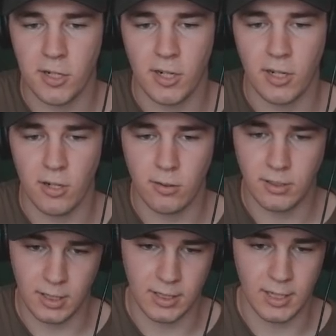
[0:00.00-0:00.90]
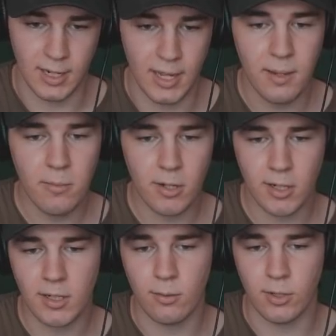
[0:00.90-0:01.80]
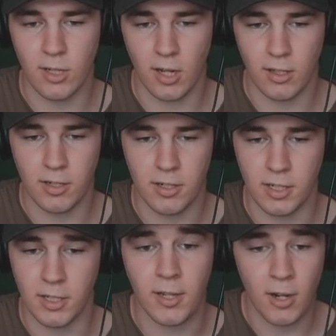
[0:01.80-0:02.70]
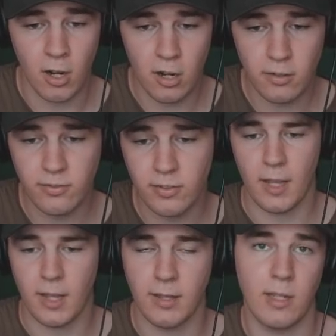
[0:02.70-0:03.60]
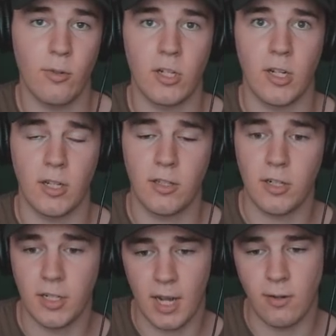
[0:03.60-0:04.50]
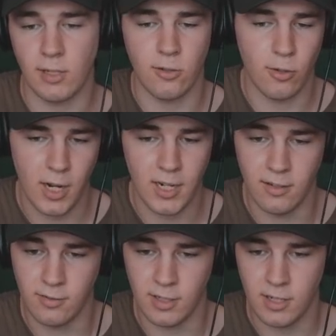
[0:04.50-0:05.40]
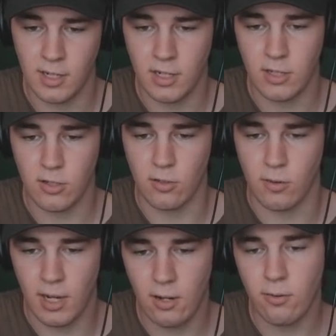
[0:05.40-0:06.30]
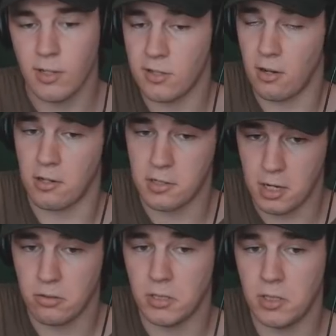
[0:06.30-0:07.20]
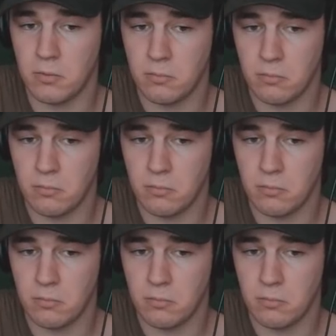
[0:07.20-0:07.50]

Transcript: gonna go to the delay model. We're gonna turn it off and then we're gonna turn down the dry level. So now it's gonna sound